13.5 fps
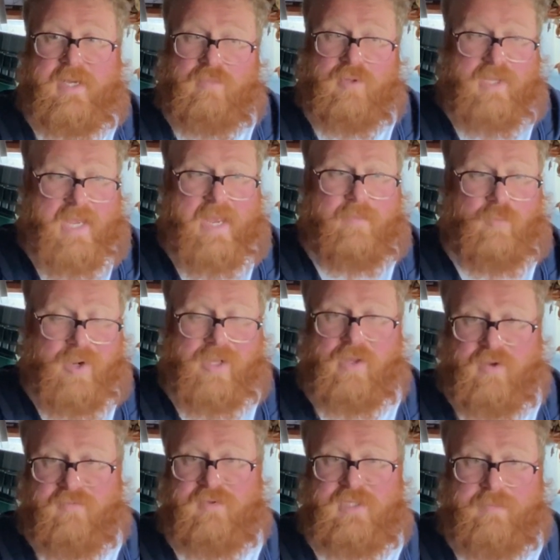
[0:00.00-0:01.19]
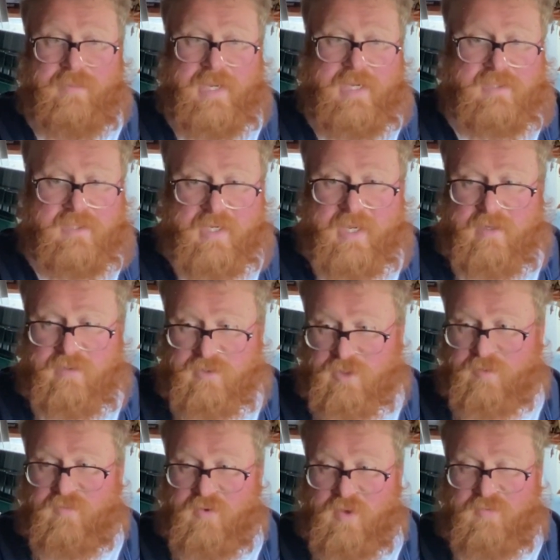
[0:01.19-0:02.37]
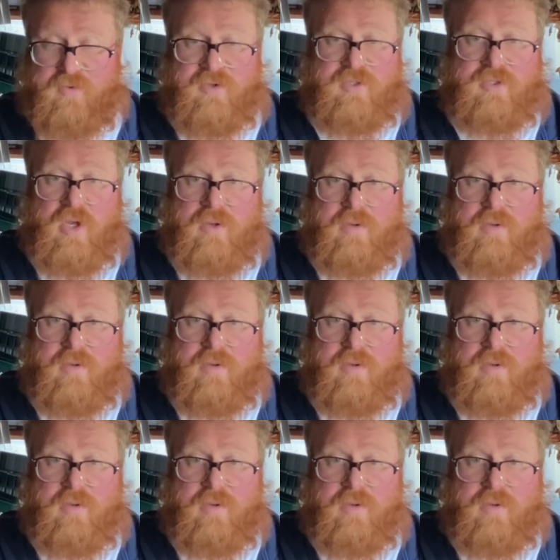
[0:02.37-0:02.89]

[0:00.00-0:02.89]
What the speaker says: But the aim will obviously be to get some of your first